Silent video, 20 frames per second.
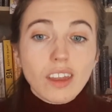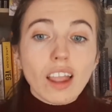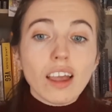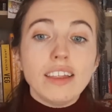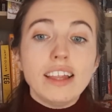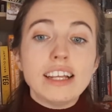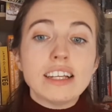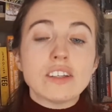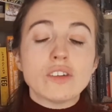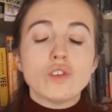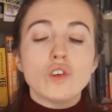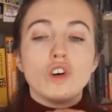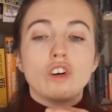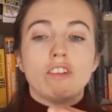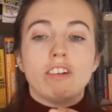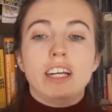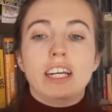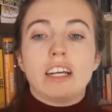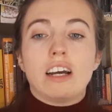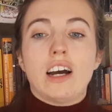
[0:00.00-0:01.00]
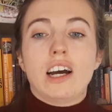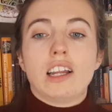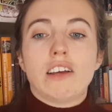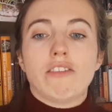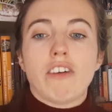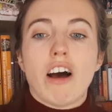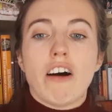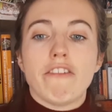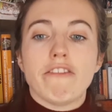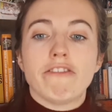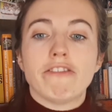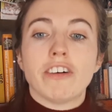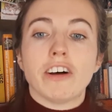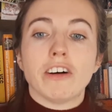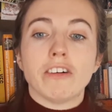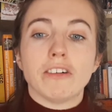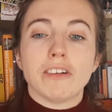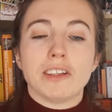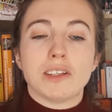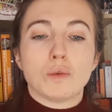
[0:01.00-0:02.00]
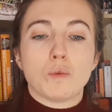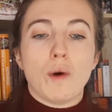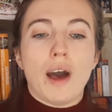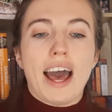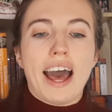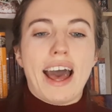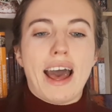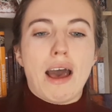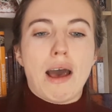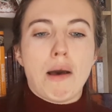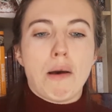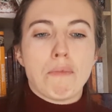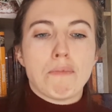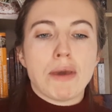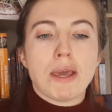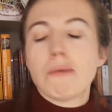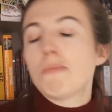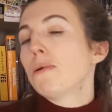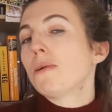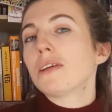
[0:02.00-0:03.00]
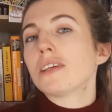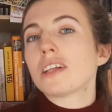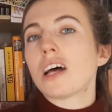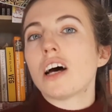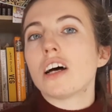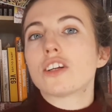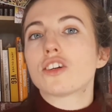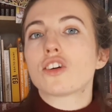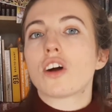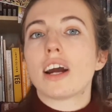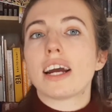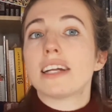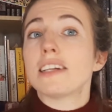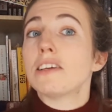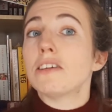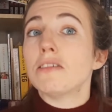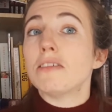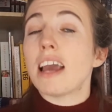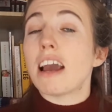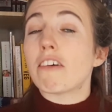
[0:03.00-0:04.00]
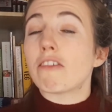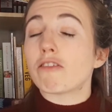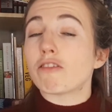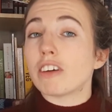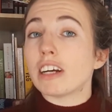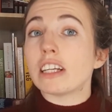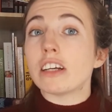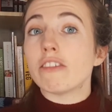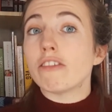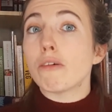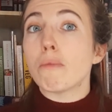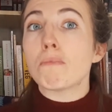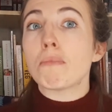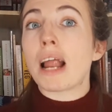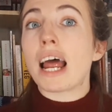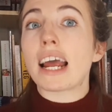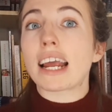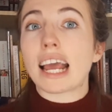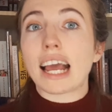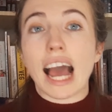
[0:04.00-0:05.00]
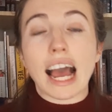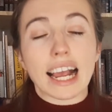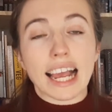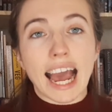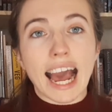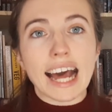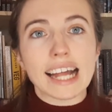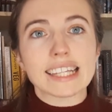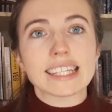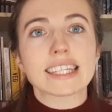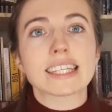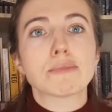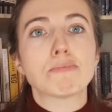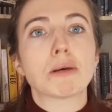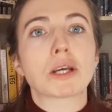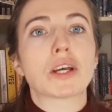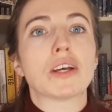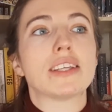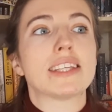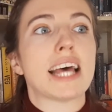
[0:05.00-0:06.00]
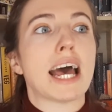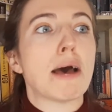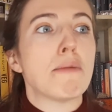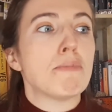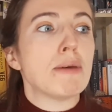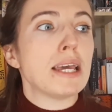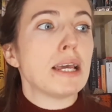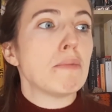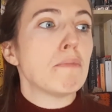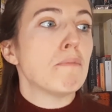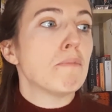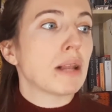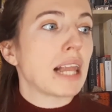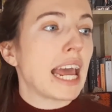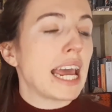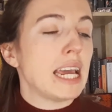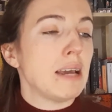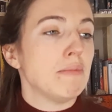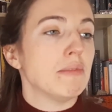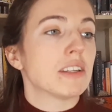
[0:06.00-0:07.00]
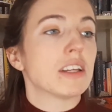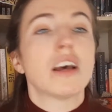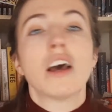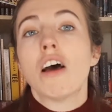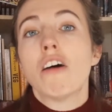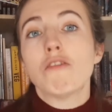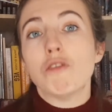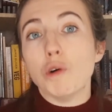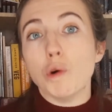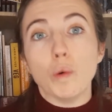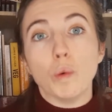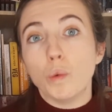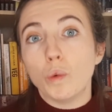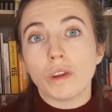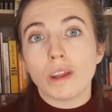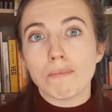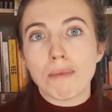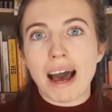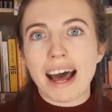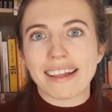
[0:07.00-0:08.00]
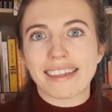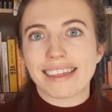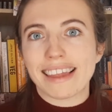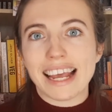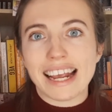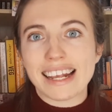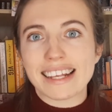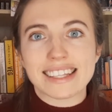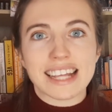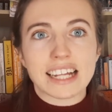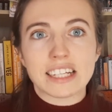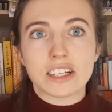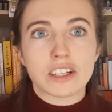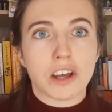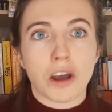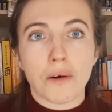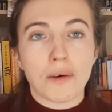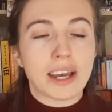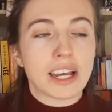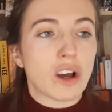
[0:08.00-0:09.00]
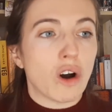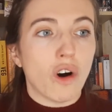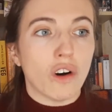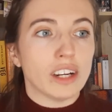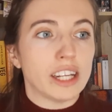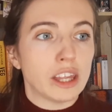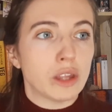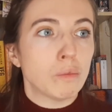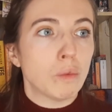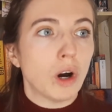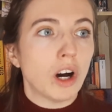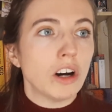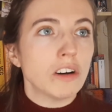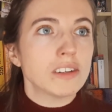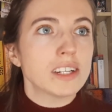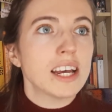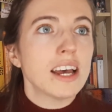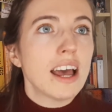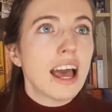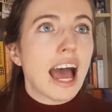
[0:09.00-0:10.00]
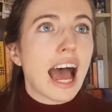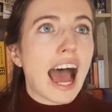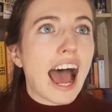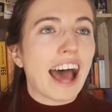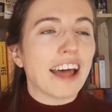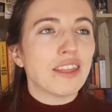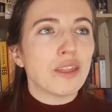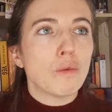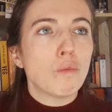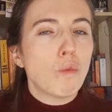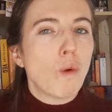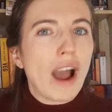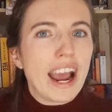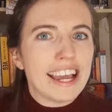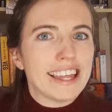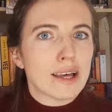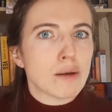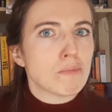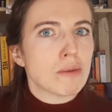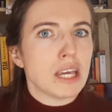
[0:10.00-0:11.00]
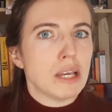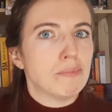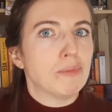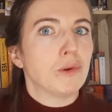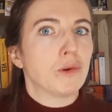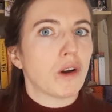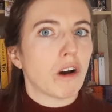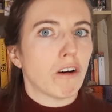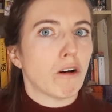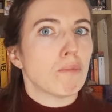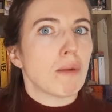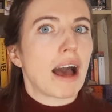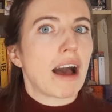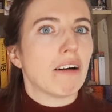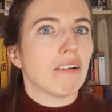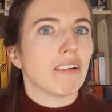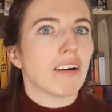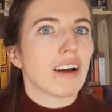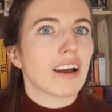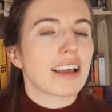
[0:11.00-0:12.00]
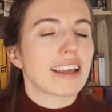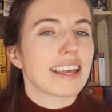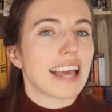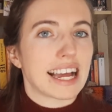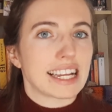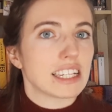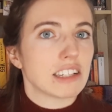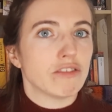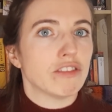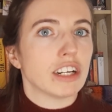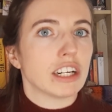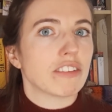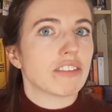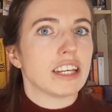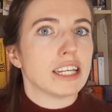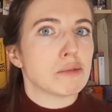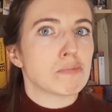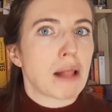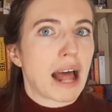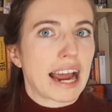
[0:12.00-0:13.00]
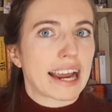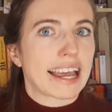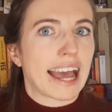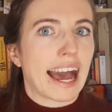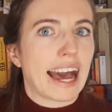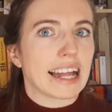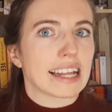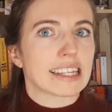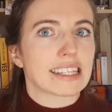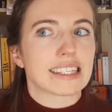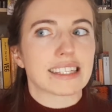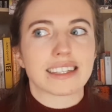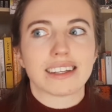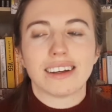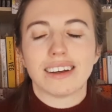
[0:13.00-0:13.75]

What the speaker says: this story kind of unfolds where people start trying to get rid of black cats because they're being blamed for all the bad things that are going on in the world, and the way that people go about getting rid of these black cats.